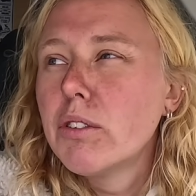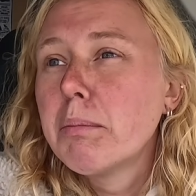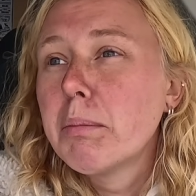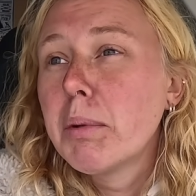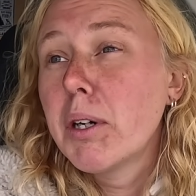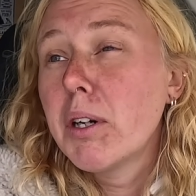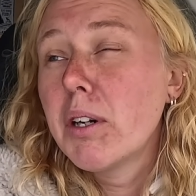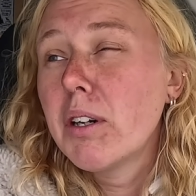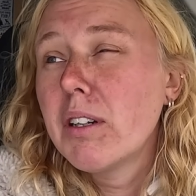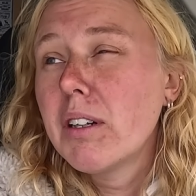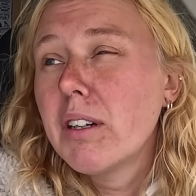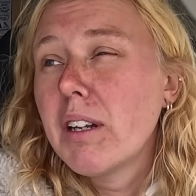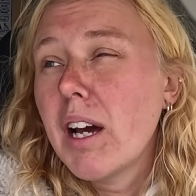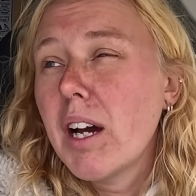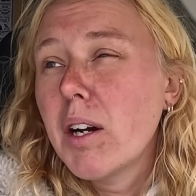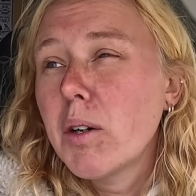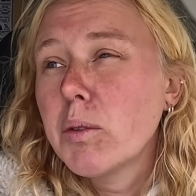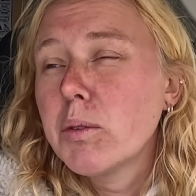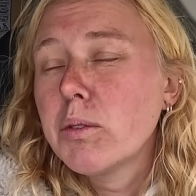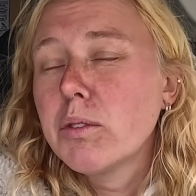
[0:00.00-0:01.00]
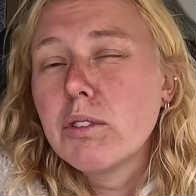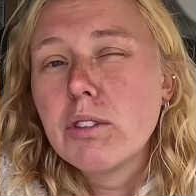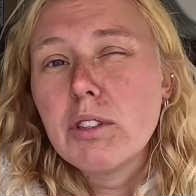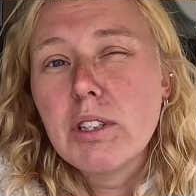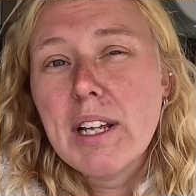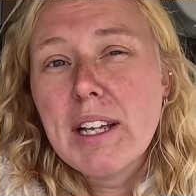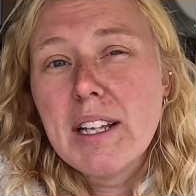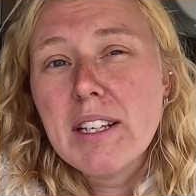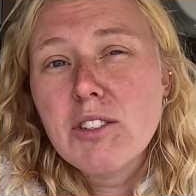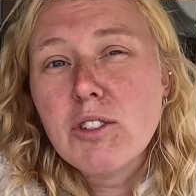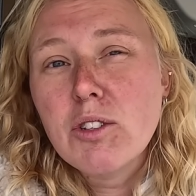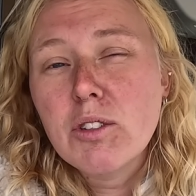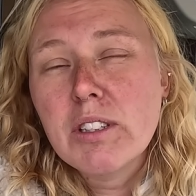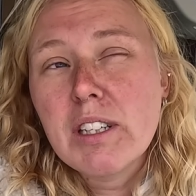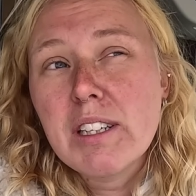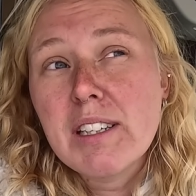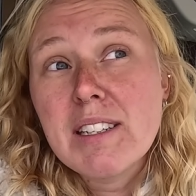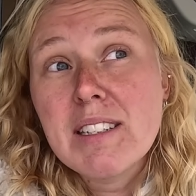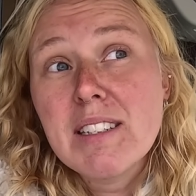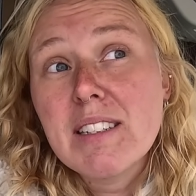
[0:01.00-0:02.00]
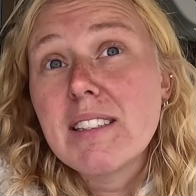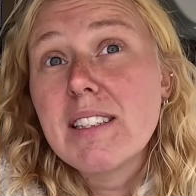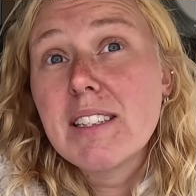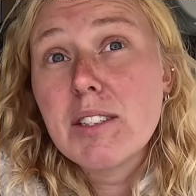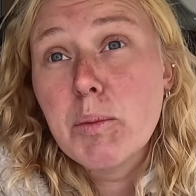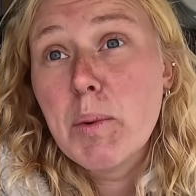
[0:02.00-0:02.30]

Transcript: But now today is done, at least. This